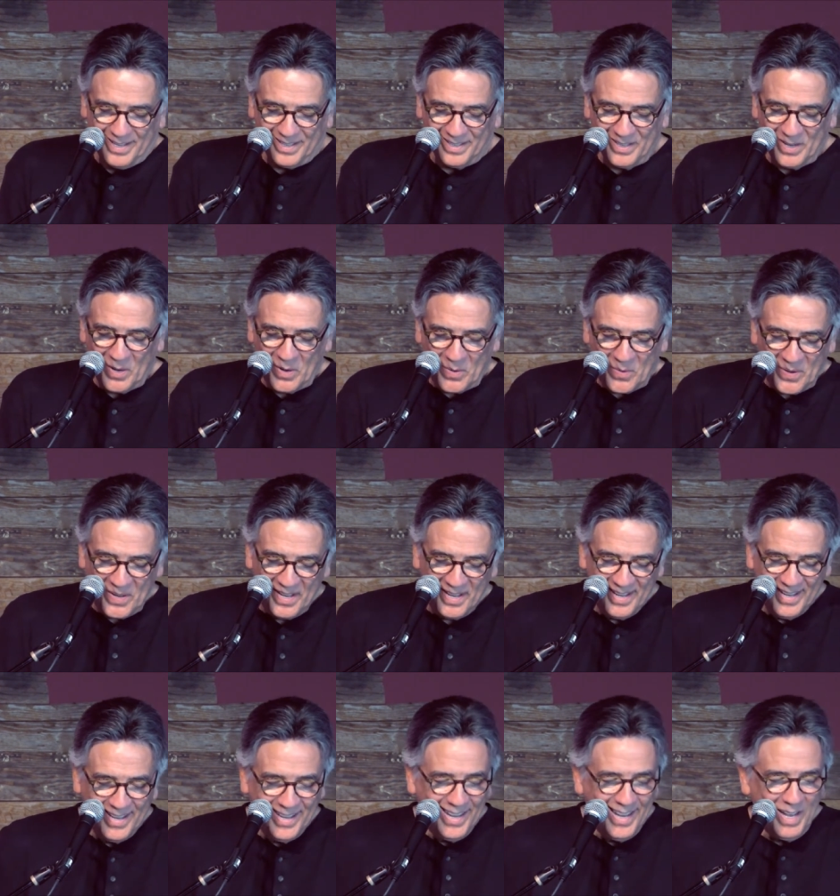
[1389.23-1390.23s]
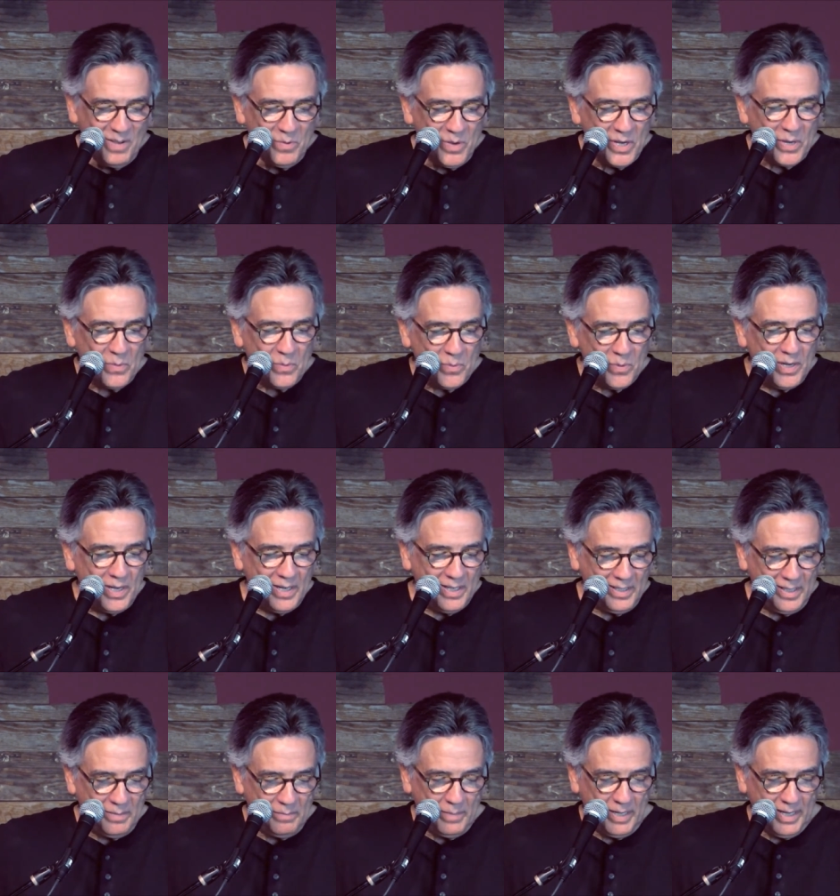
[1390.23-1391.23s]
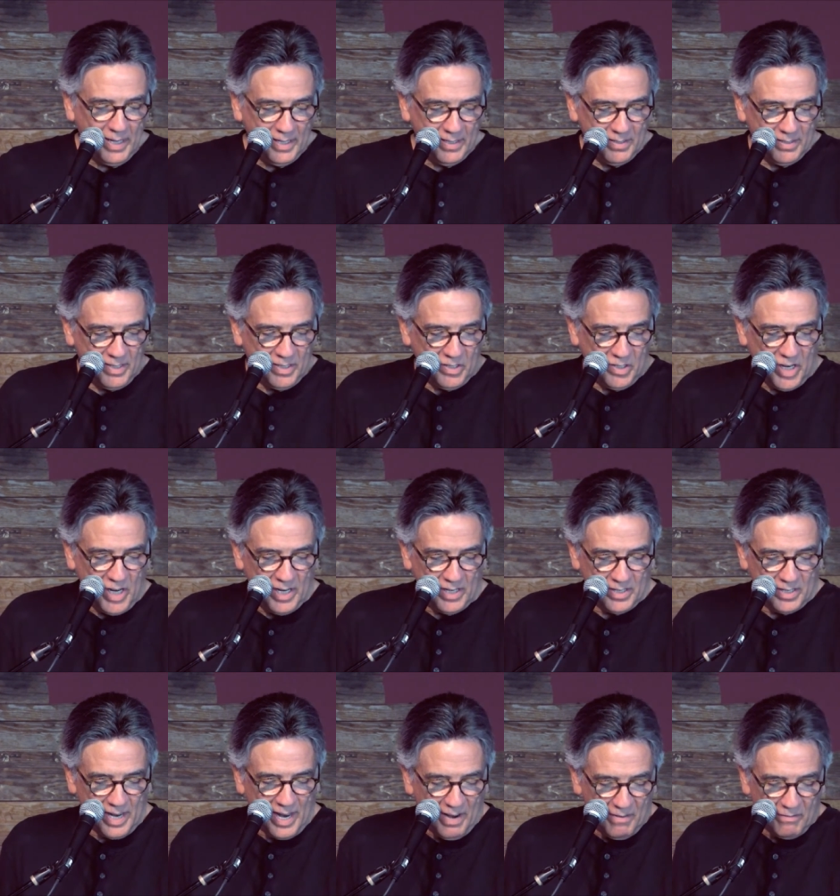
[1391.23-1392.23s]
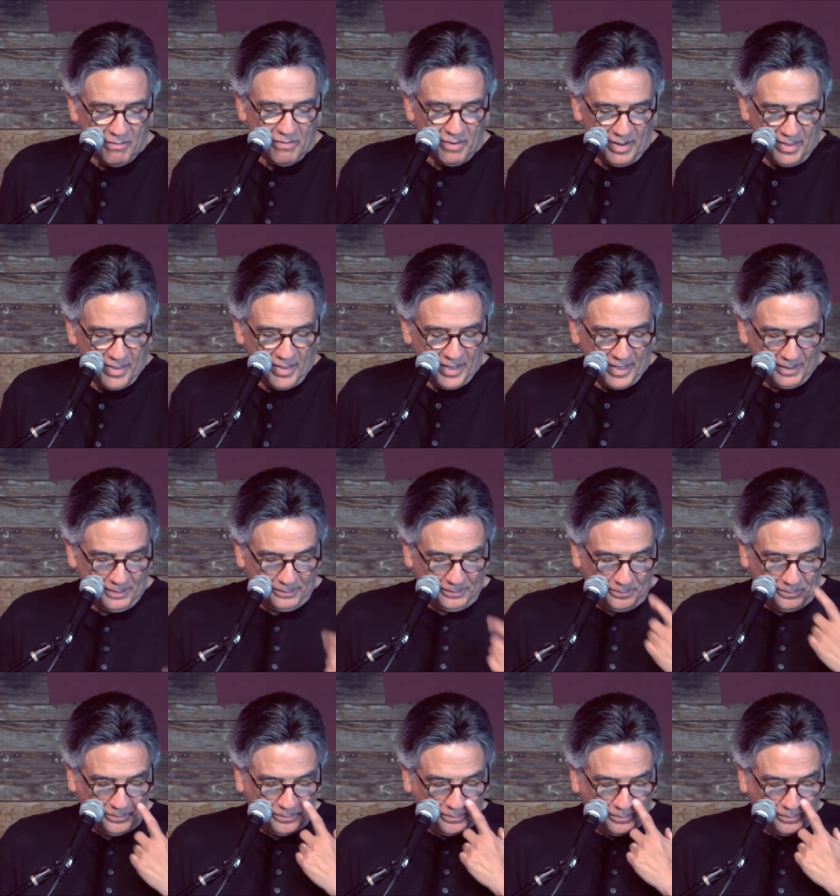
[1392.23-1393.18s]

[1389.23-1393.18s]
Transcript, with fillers: can go and what it really means to change everything.